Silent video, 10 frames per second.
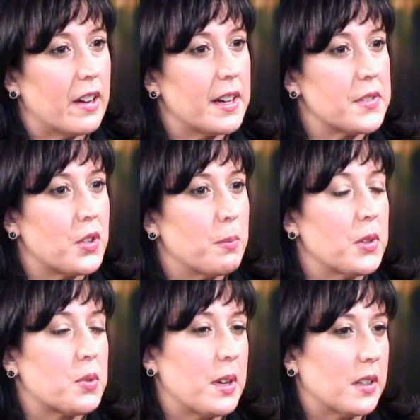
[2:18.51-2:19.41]
areas that are
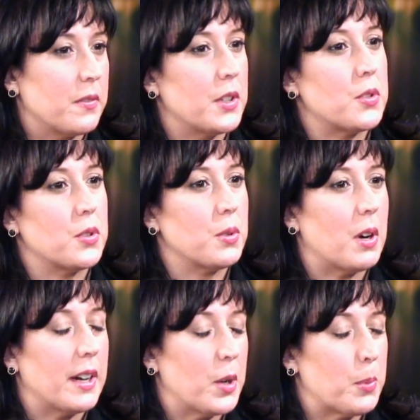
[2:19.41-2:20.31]
most relevant to
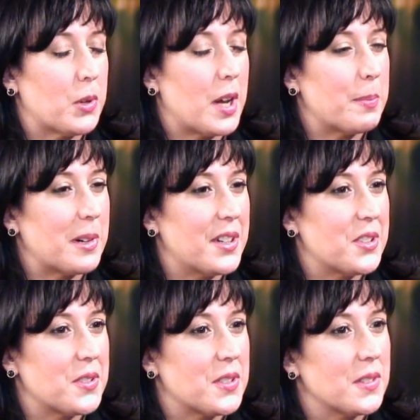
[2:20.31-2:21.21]
our airport
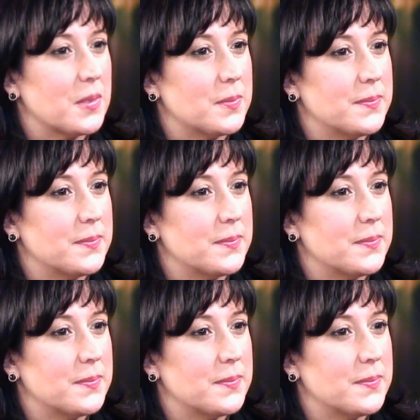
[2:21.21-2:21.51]
operators?